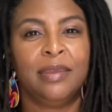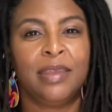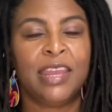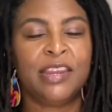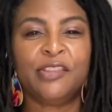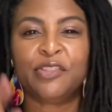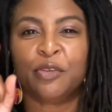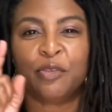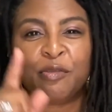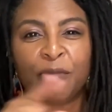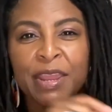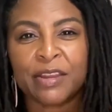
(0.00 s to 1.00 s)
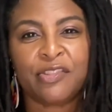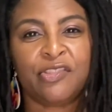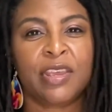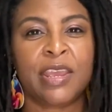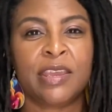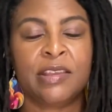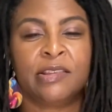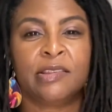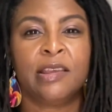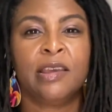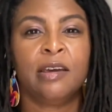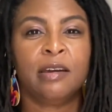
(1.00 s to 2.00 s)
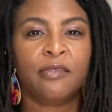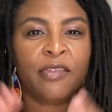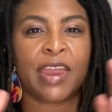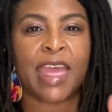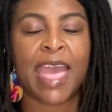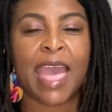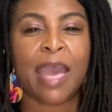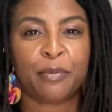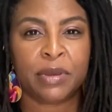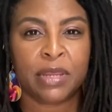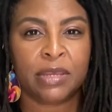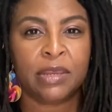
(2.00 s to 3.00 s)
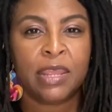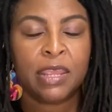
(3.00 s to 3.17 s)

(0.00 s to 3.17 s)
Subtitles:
And it's a greater chance of it happening